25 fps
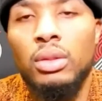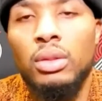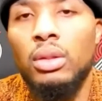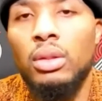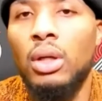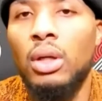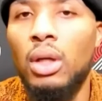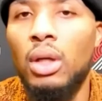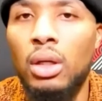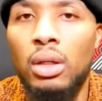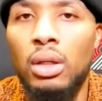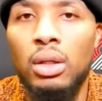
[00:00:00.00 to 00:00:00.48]

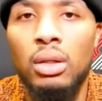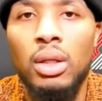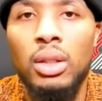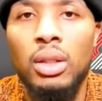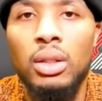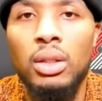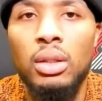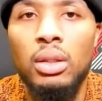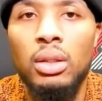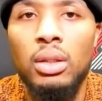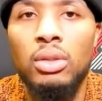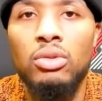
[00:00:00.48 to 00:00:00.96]
I
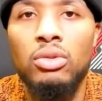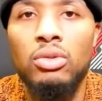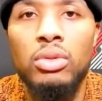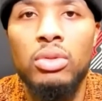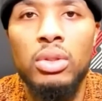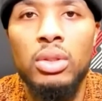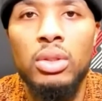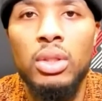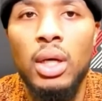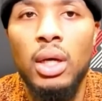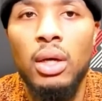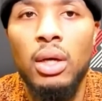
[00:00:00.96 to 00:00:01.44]
think you just
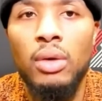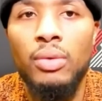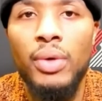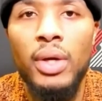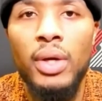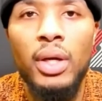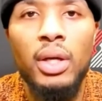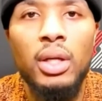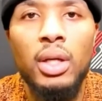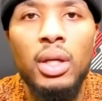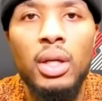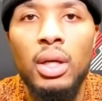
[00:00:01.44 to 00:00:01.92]
got to
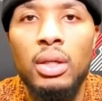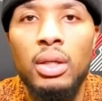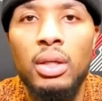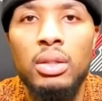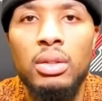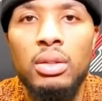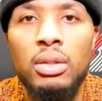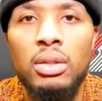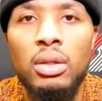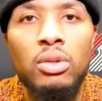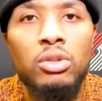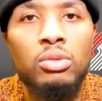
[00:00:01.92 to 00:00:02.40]
recognize
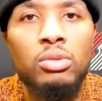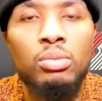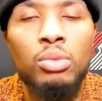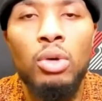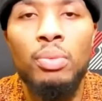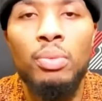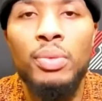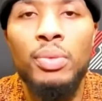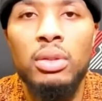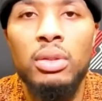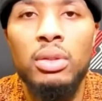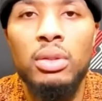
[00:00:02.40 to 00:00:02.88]
those
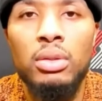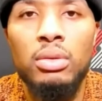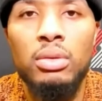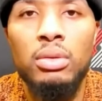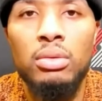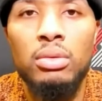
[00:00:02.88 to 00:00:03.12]
moments.